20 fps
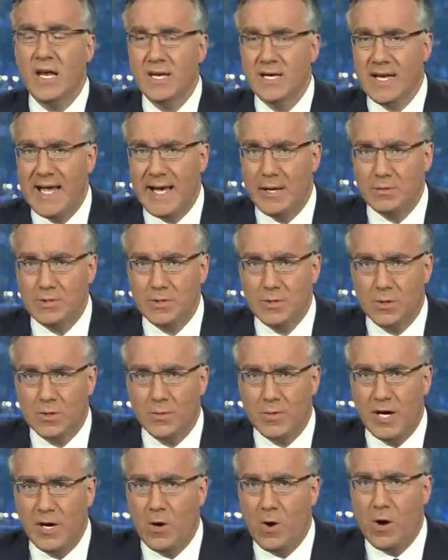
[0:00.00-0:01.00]
Now
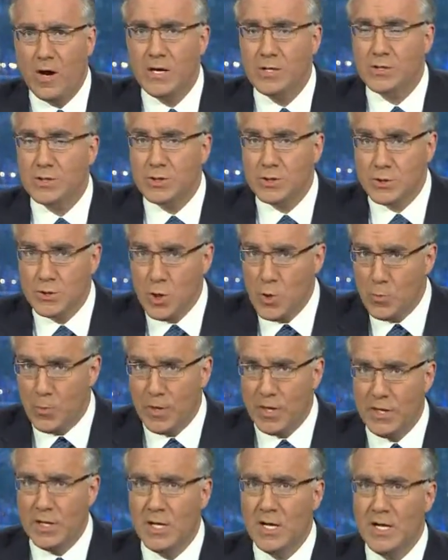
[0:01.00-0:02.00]
Sotomayor is
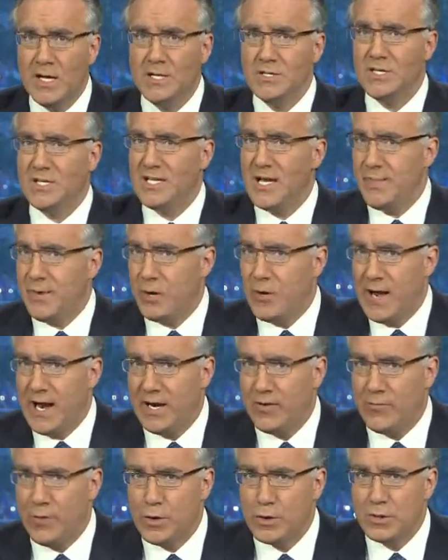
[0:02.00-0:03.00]
stupid, is a
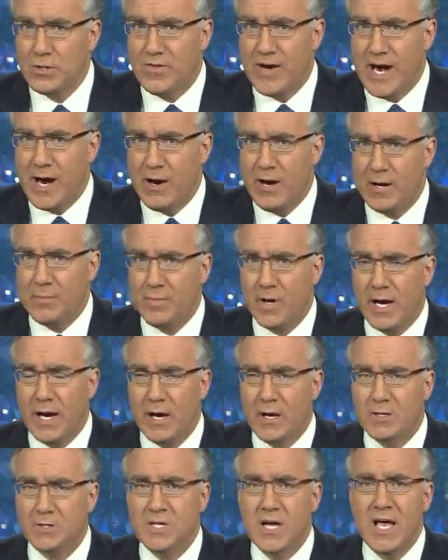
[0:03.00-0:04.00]
Democratic version of Harriet
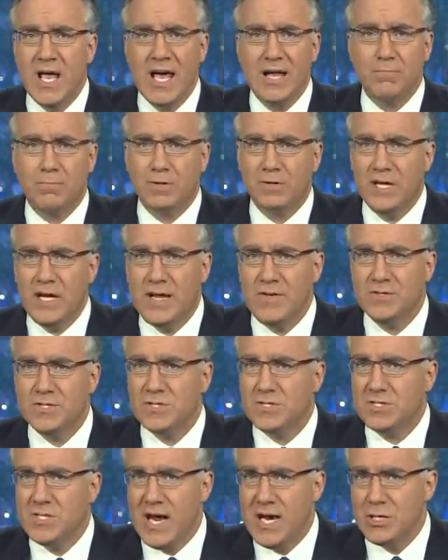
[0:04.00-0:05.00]
Miers, and
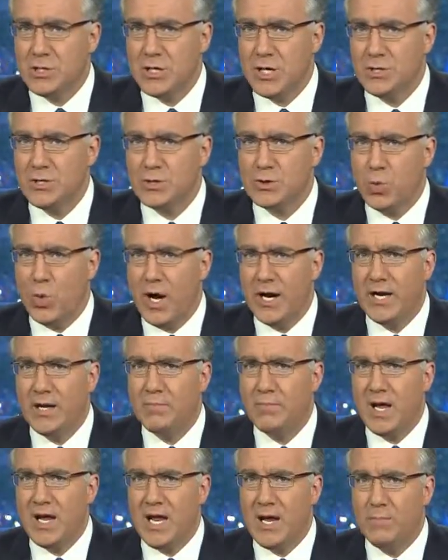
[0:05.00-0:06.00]
believes state judges wind up
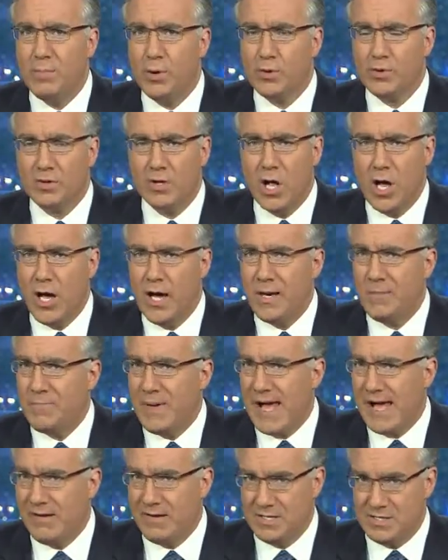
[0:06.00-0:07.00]
making both law and
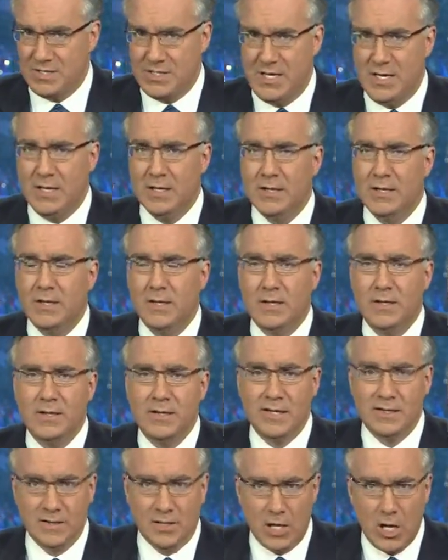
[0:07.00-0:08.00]
policy.
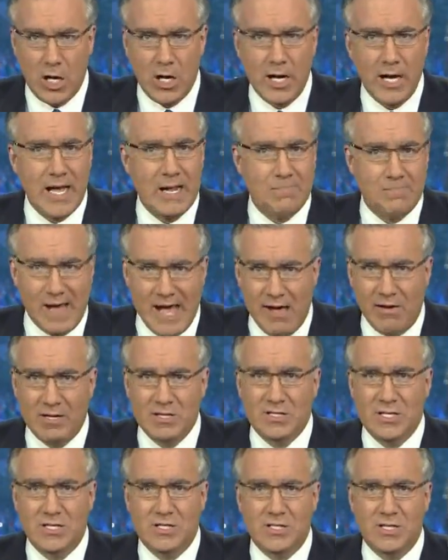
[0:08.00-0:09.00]
The law and
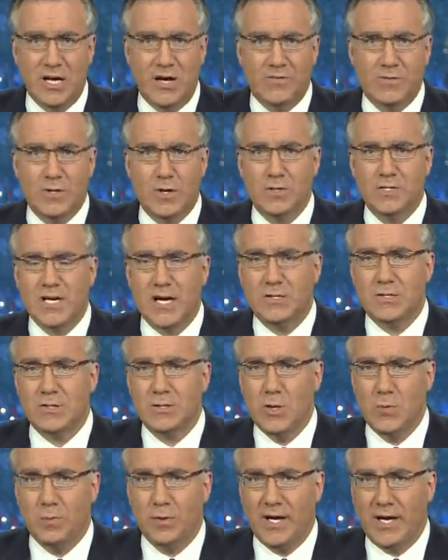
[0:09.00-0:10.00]
policy stuff turns out to
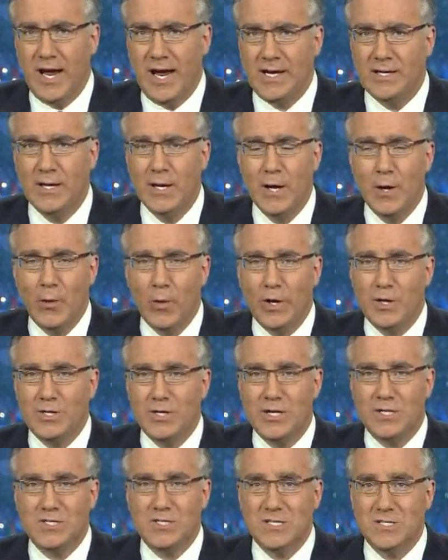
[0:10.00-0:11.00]
duplicate what
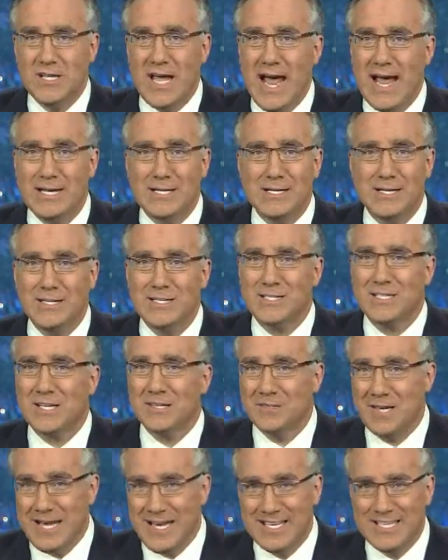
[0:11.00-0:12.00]
Justice Antonin
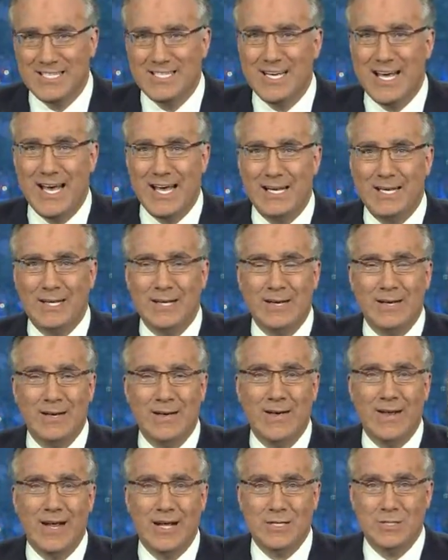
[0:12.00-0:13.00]
Scalia said.
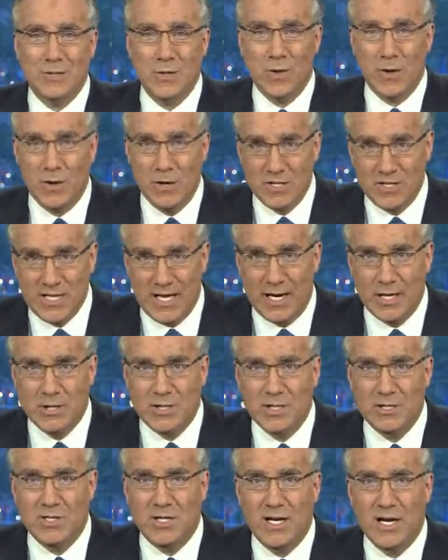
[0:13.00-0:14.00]
And as to her
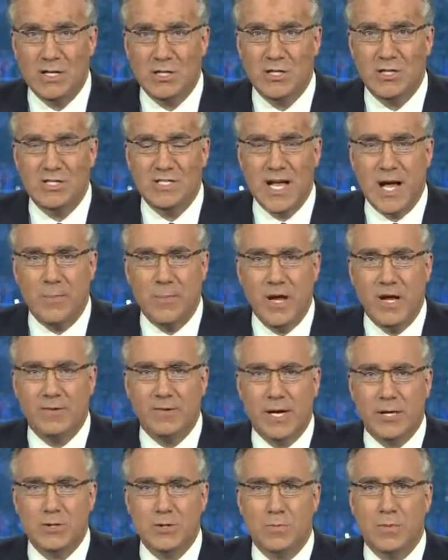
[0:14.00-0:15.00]
intelligence, the nation is now being
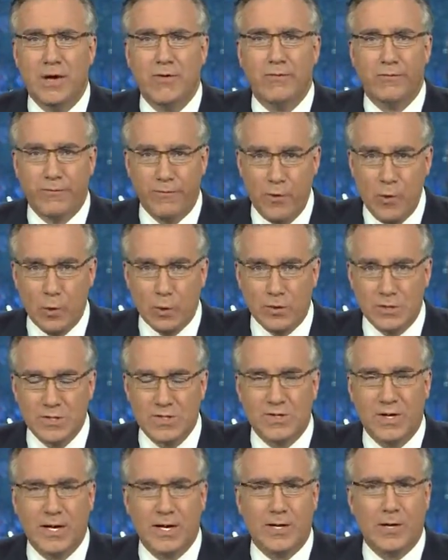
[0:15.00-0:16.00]
lectured by fools
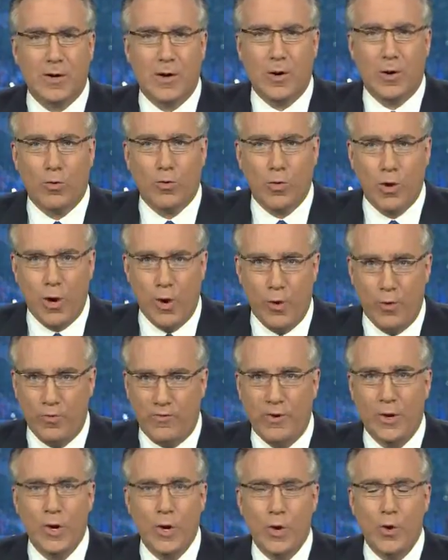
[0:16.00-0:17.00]
like Karl
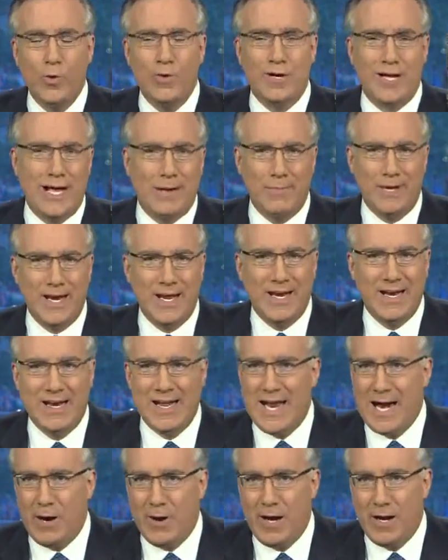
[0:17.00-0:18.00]
Rove, who nominated
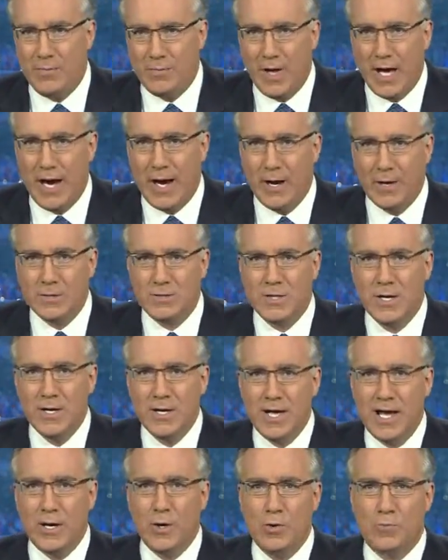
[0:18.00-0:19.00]
Harriet Miers
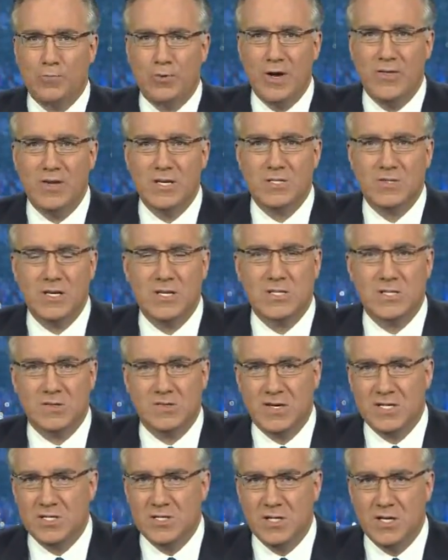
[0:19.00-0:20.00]
and who had previously
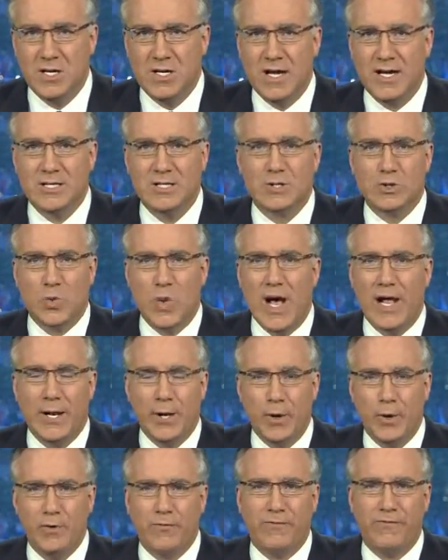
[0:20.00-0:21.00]
solicited and
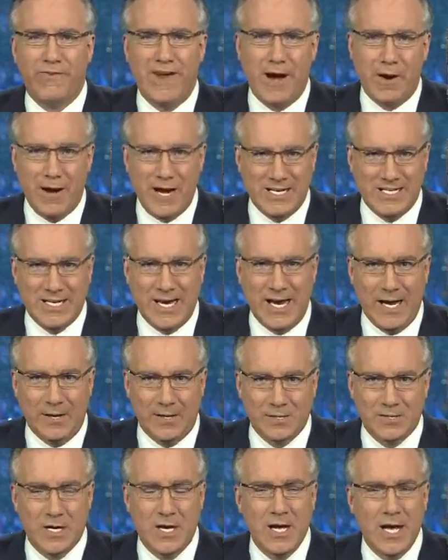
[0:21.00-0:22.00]
swallowed fairy
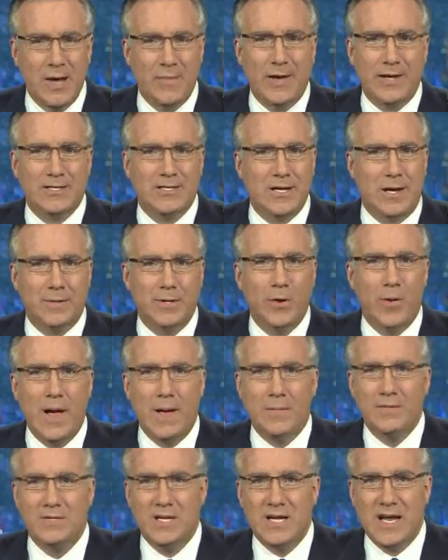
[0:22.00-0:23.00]
tales about
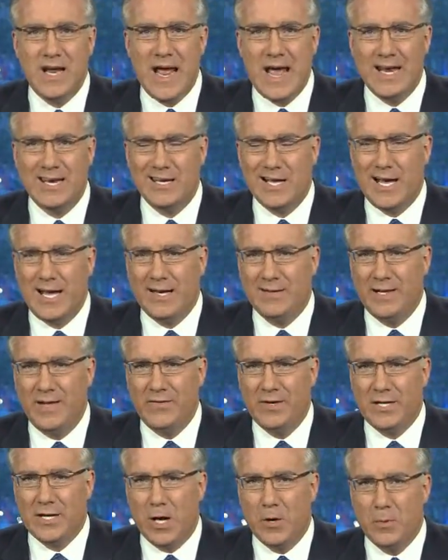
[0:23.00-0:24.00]
WMD and 9
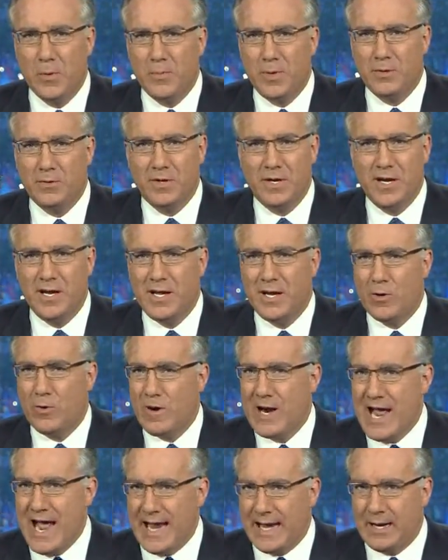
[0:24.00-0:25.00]
11 culpability in
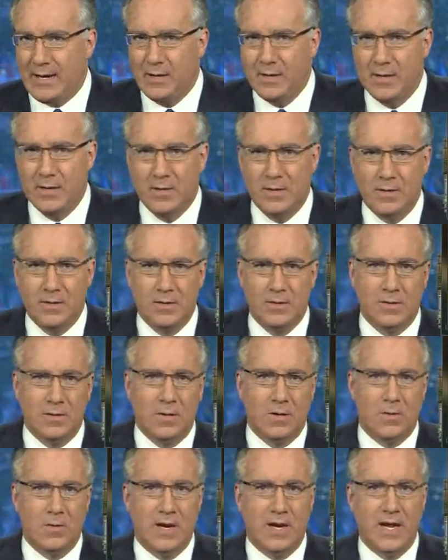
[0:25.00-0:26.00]
Iraq.
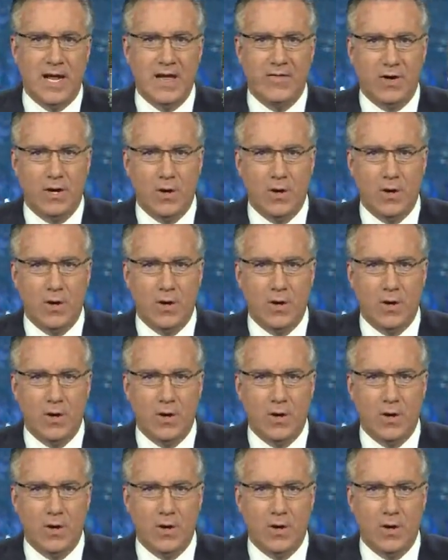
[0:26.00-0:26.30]
Already having